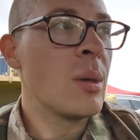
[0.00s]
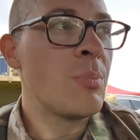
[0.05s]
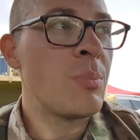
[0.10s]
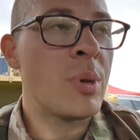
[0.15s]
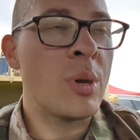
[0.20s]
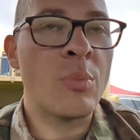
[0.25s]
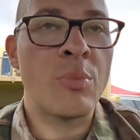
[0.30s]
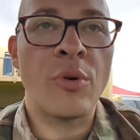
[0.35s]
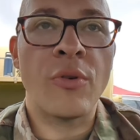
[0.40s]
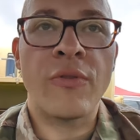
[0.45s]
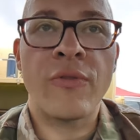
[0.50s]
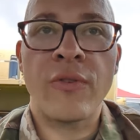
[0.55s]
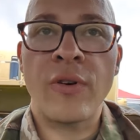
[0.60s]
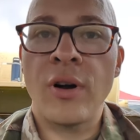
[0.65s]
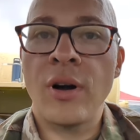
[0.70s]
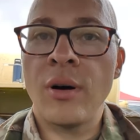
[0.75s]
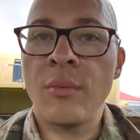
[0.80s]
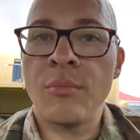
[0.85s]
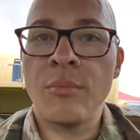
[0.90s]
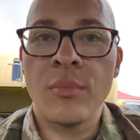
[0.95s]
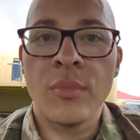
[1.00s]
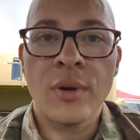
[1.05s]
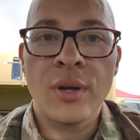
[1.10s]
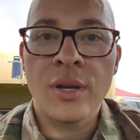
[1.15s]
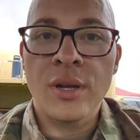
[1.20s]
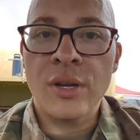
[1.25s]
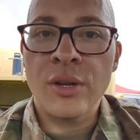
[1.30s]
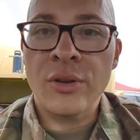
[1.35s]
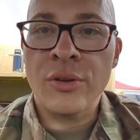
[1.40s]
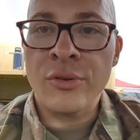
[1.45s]
people from
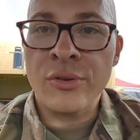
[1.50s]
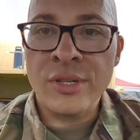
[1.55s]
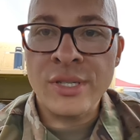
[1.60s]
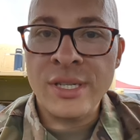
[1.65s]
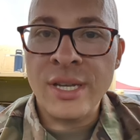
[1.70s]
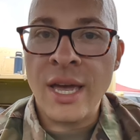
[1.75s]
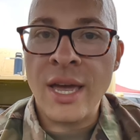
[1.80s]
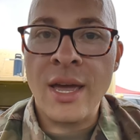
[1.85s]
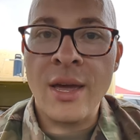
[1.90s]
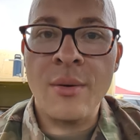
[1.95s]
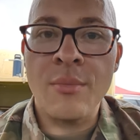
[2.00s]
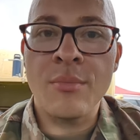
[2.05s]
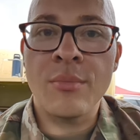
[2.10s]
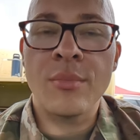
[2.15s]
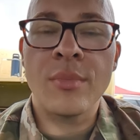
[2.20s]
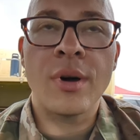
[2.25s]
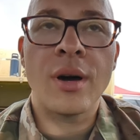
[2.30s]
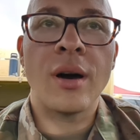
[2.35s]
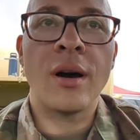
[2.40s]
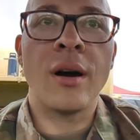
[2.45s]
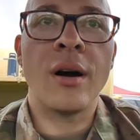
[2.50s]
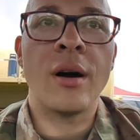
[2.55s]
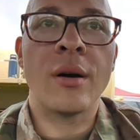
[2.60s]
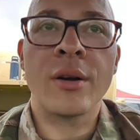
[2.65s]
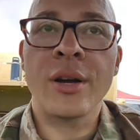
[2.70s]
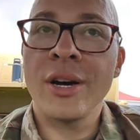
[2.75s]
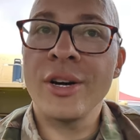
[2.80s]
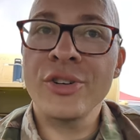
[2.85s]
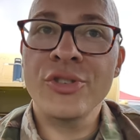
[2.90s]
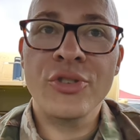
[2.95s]
your same uh,
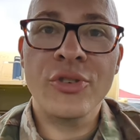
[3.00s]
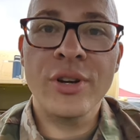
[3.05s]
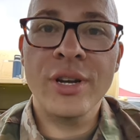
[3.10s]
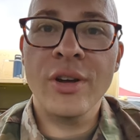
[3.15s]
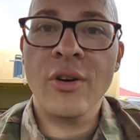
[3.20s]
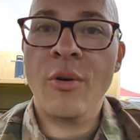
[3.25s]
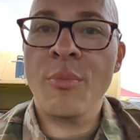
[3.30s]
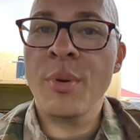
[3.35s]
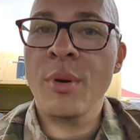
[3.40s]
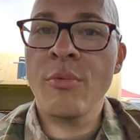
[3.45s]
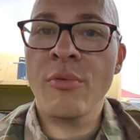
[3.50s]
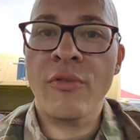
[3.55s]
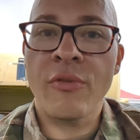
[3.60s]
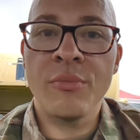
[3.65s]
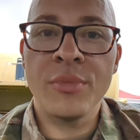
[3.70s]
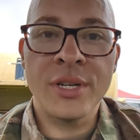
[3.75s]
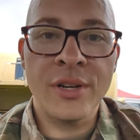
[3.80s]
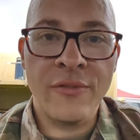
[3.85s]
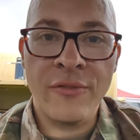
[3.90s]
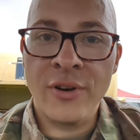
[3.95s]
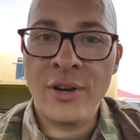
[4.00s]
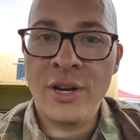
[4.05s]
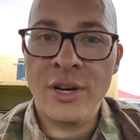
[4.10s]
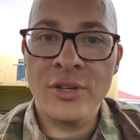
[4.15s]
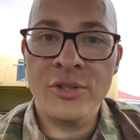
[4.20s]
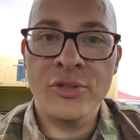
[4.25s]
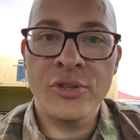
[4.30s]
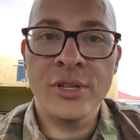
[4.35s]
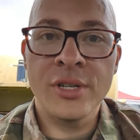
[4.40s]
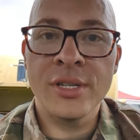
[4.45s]
country or people from different
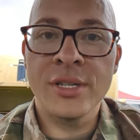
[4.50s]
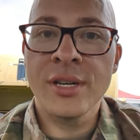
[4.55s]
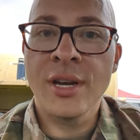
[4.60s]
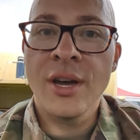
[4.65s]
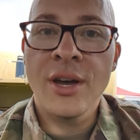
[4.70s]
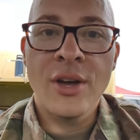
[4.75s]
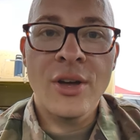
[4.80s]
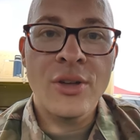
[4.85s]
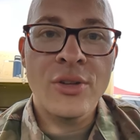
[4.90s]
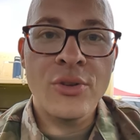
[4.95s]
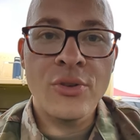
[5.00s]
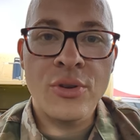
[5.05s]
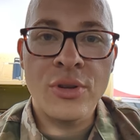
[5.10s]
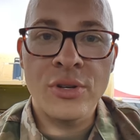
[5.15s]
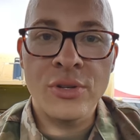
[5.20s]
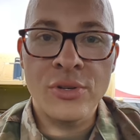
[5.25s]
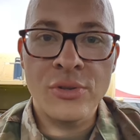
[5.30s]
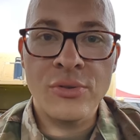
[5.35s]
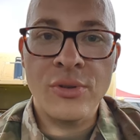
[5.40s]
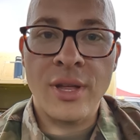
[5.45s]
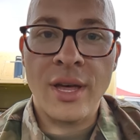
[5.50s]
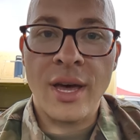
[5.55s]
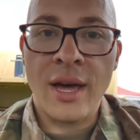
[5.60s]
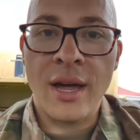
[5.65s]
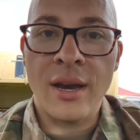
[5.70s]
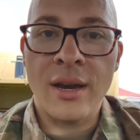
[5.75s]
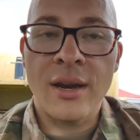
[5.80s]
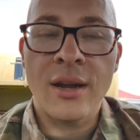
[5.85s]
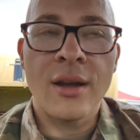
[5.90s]
countries, you can do that.